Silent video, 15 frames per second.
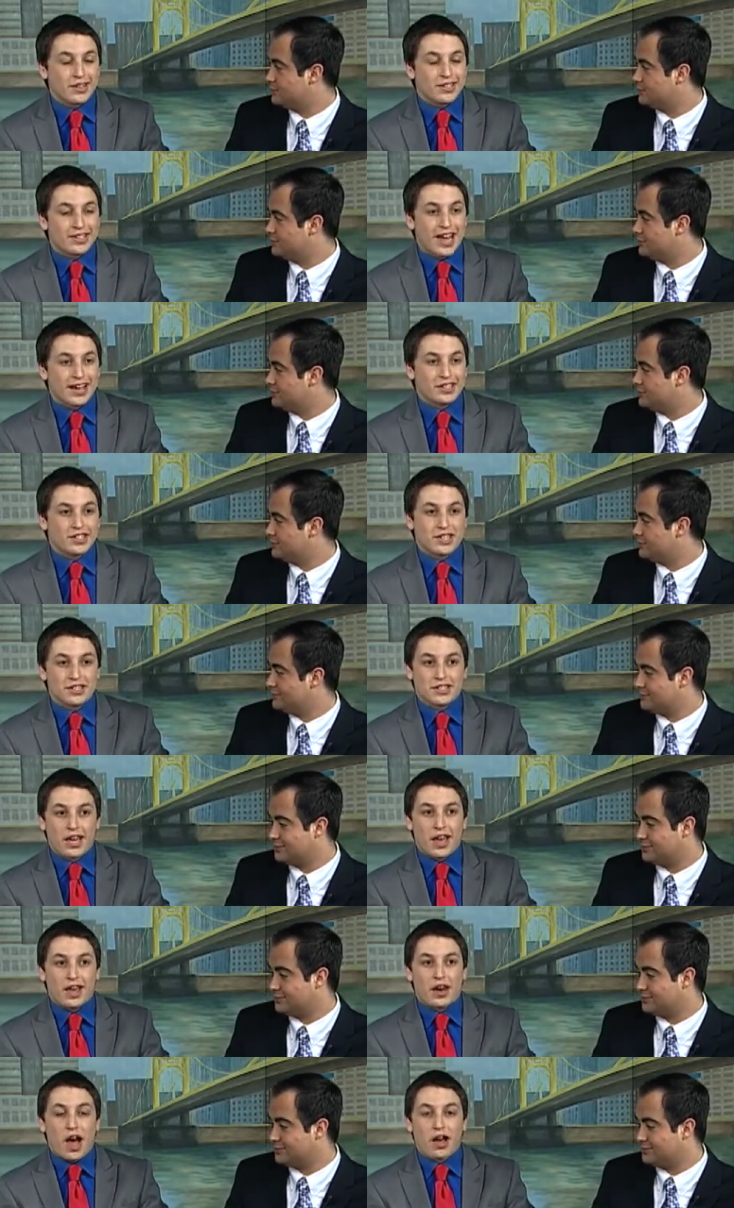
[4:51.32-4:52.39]
Speaker 1: Texas.
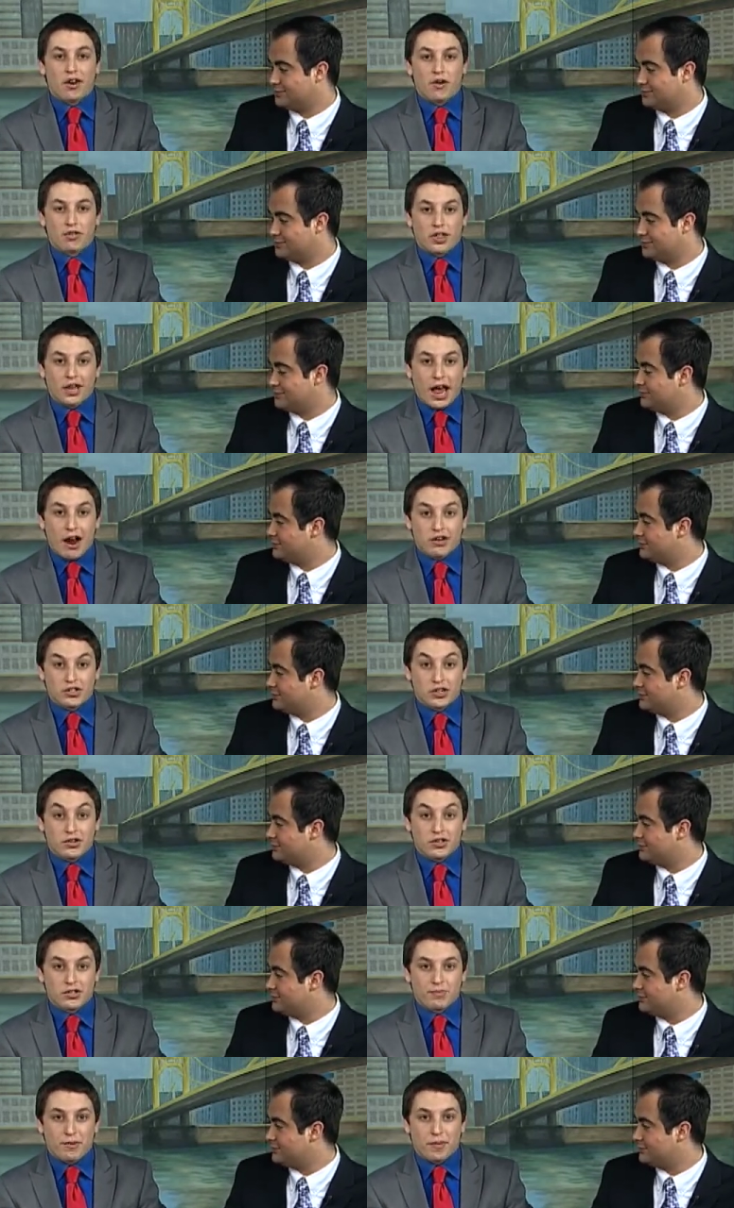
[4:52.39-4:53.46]
And I don't think Arizona
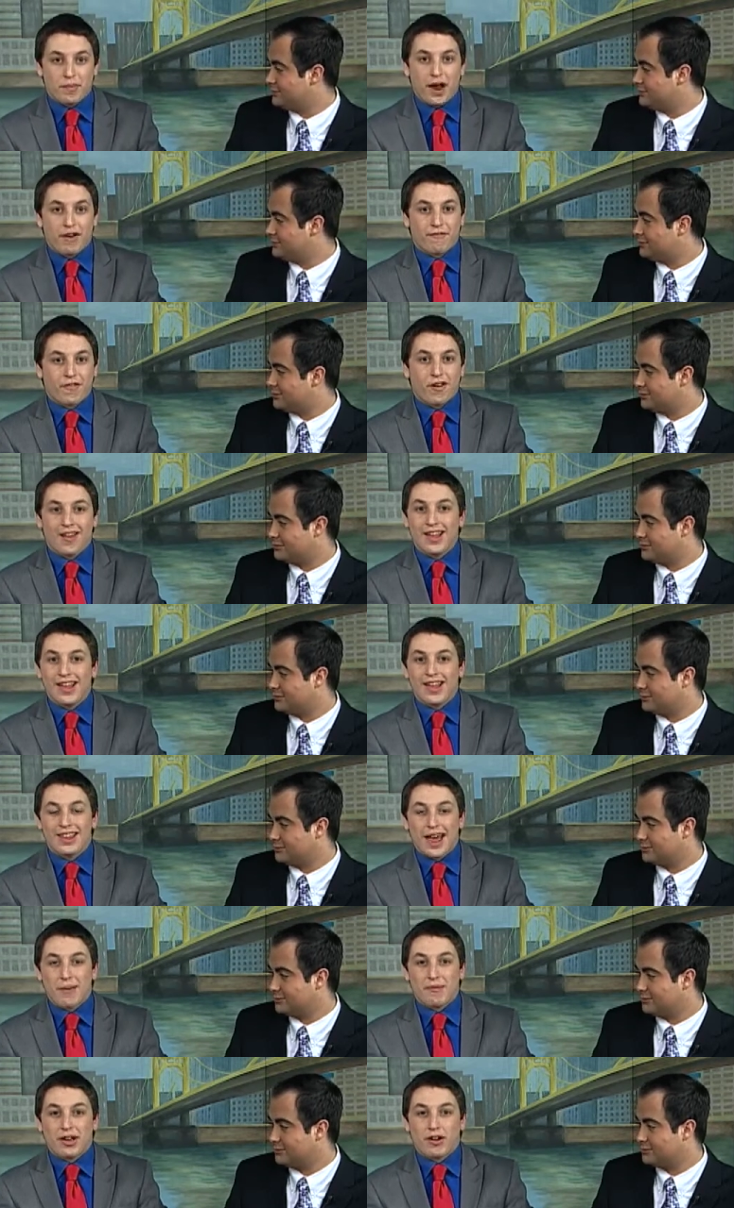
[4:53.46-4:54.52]
is prepared for
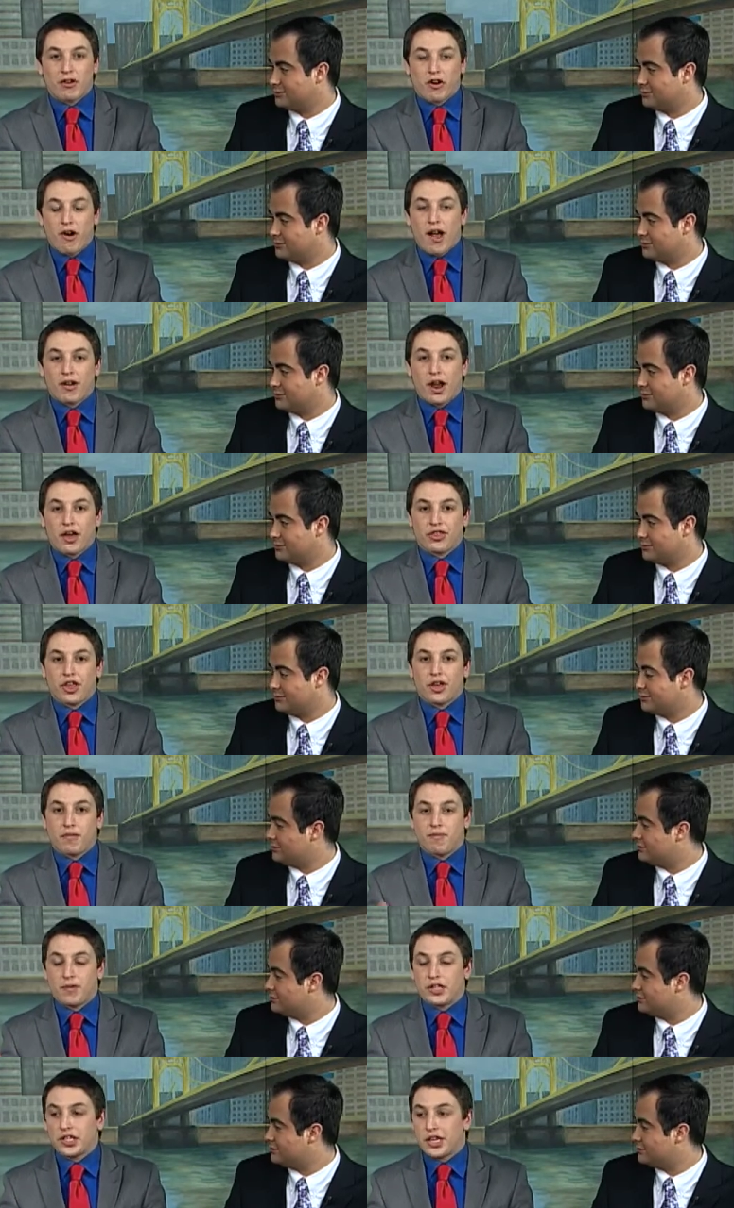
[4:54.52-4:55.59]
that bigger crowd. I think
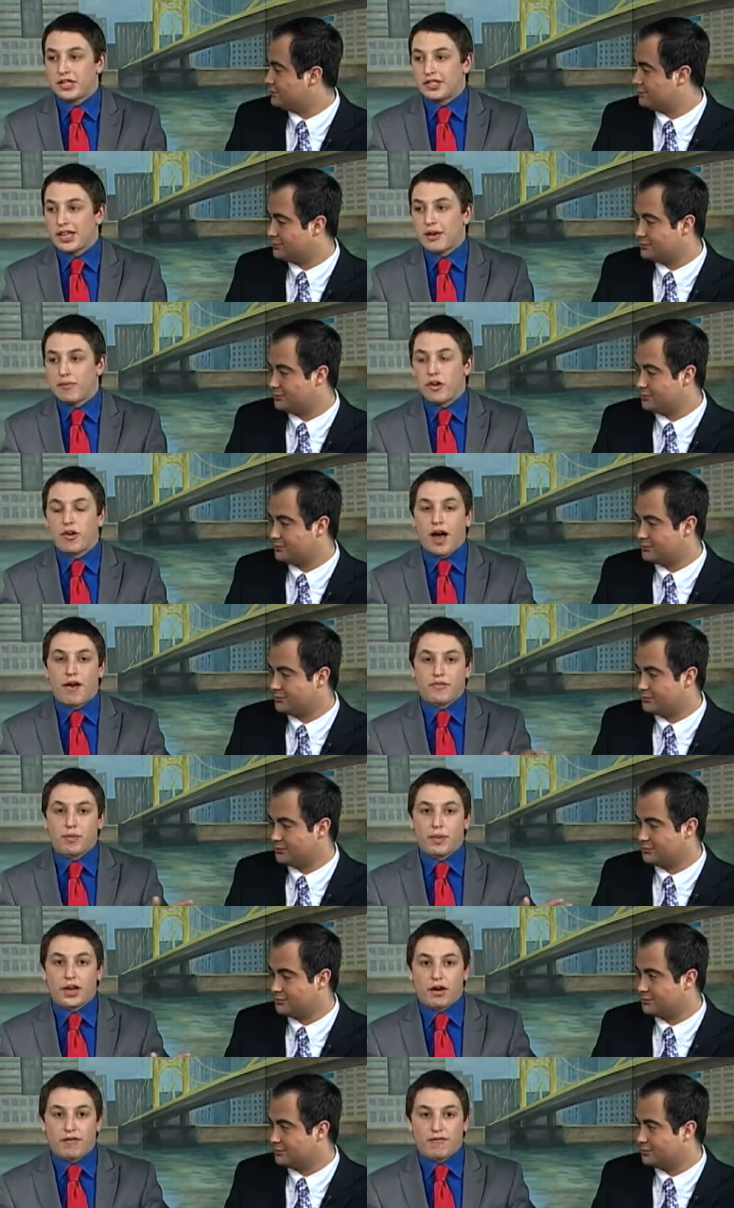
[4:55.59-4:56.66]
Michigan State will have the
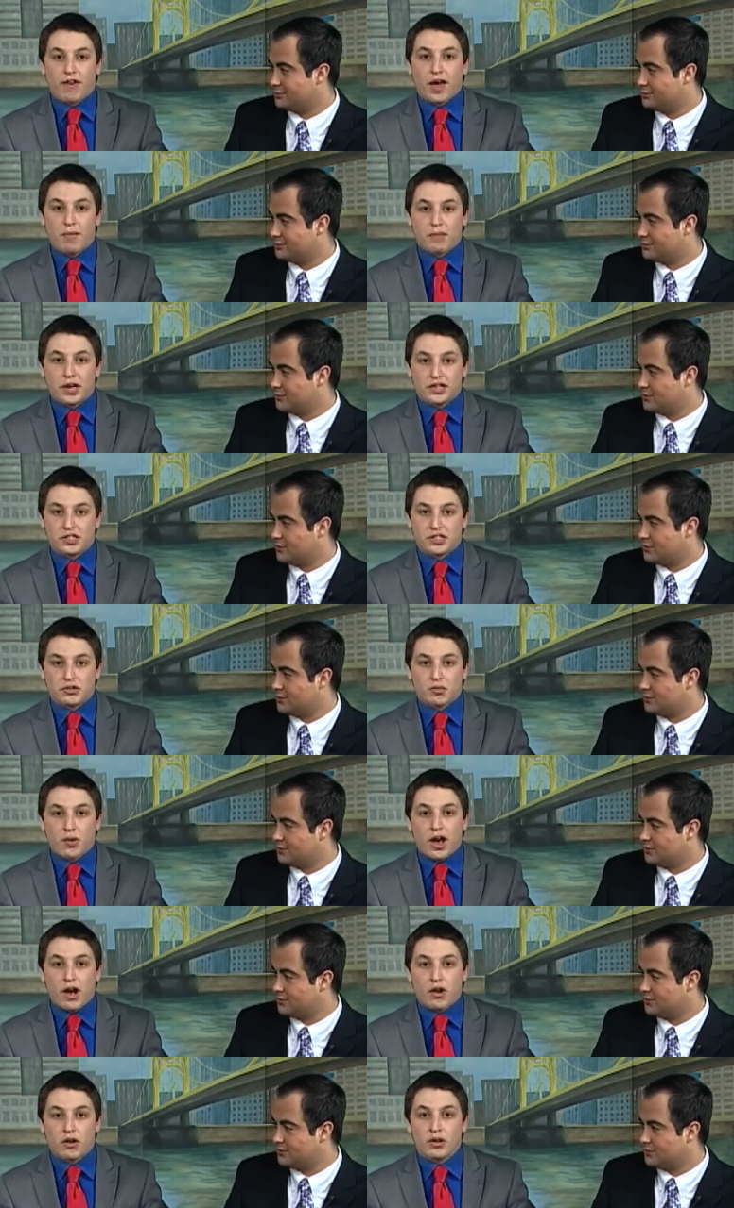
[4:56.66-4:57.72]
bigger fan base as
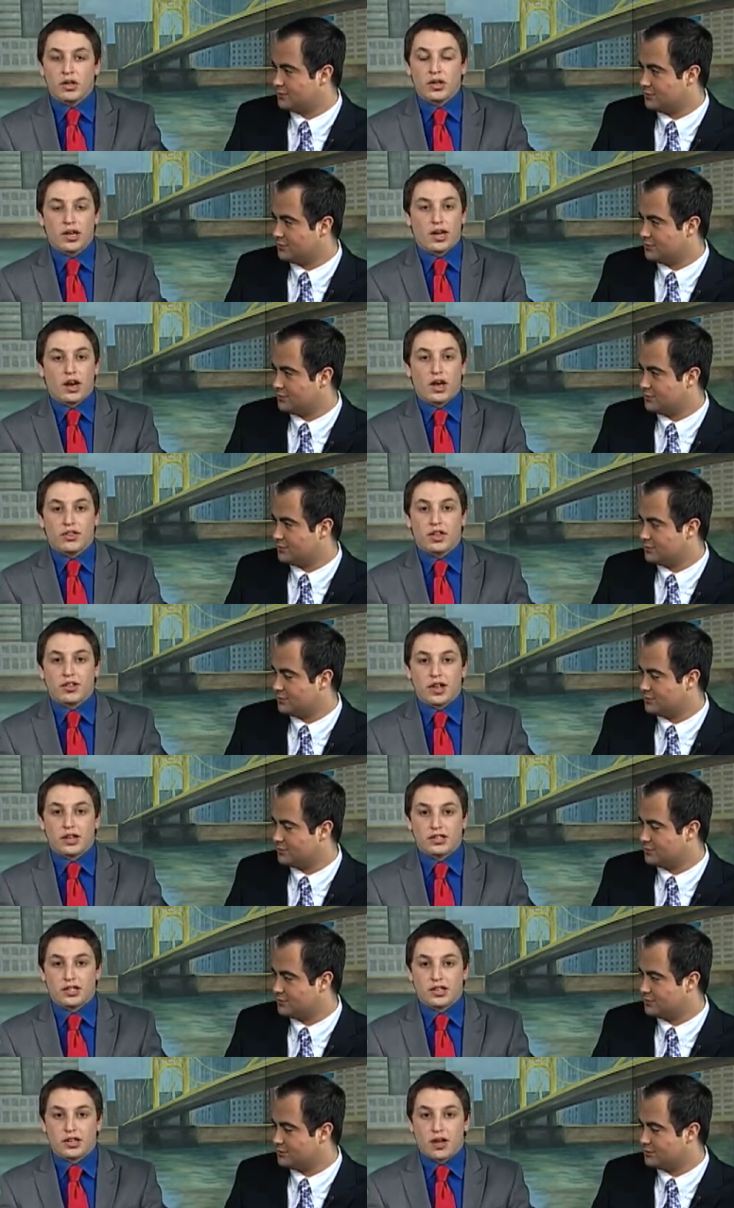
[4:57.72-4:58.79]
well. And I think that's
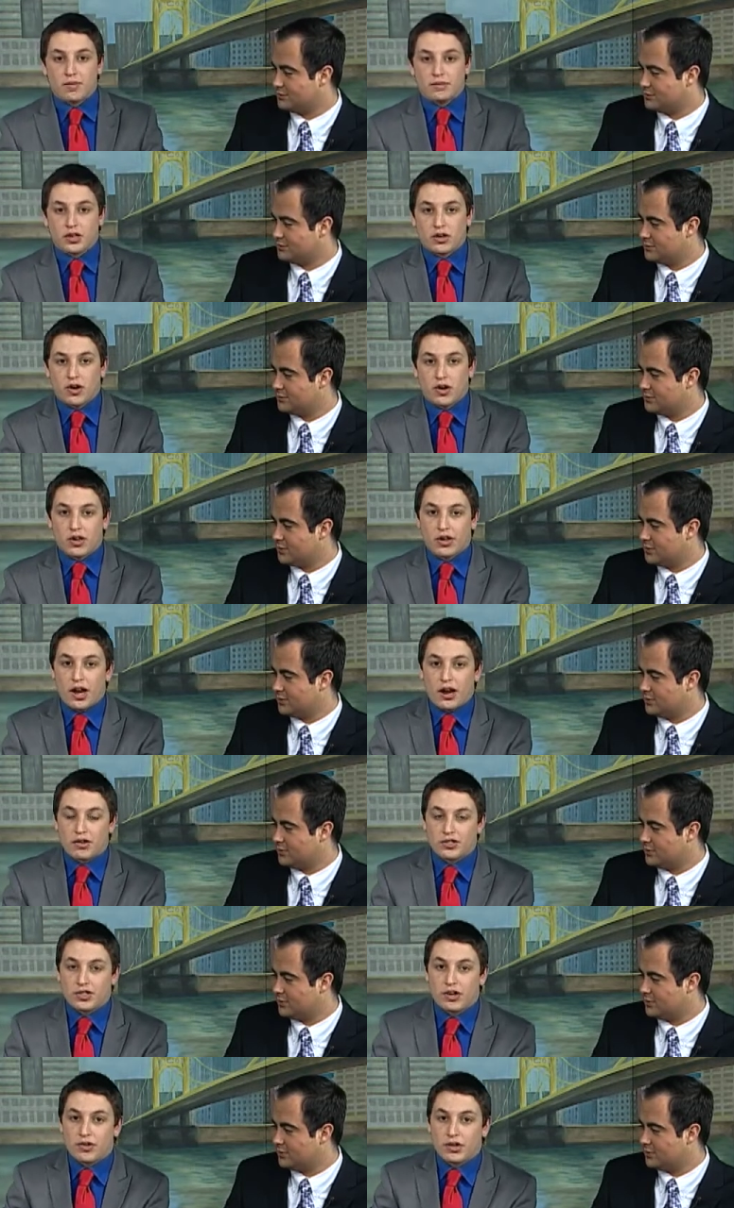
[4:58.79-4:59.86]
going to come to haunt
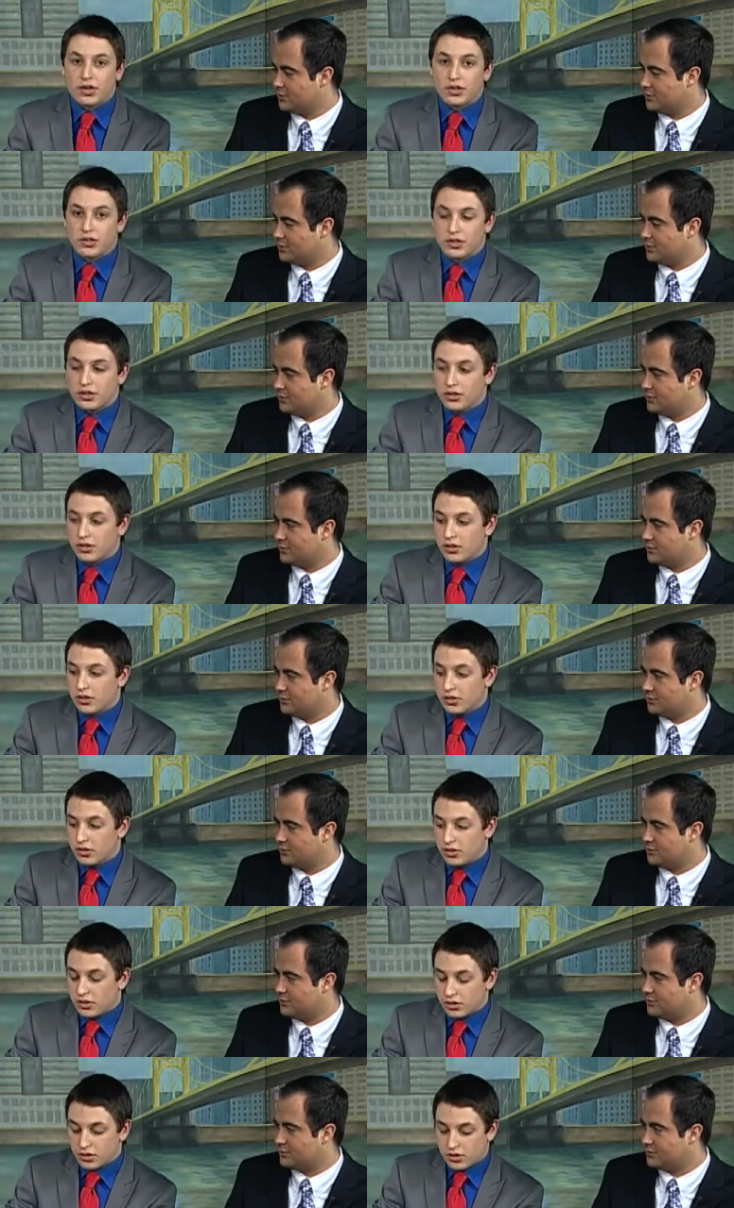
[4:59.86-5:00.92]
Arizona. Wayne, what do you
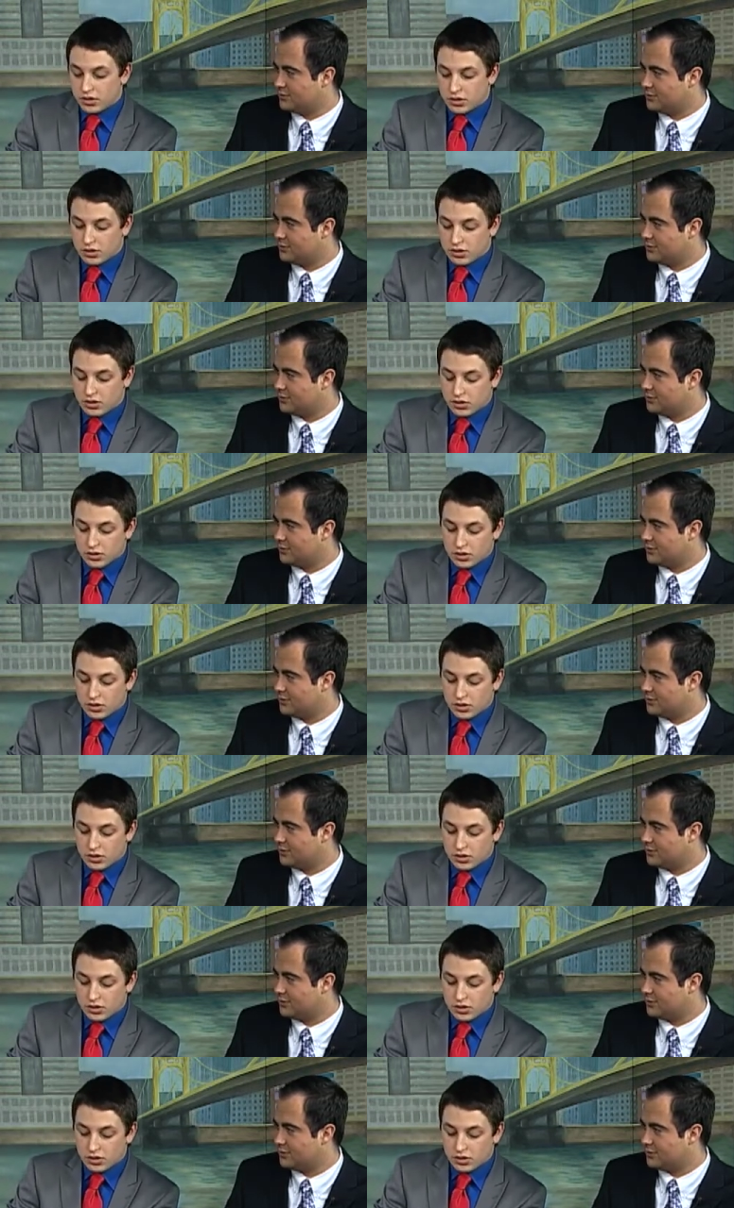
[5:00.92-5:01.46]
think?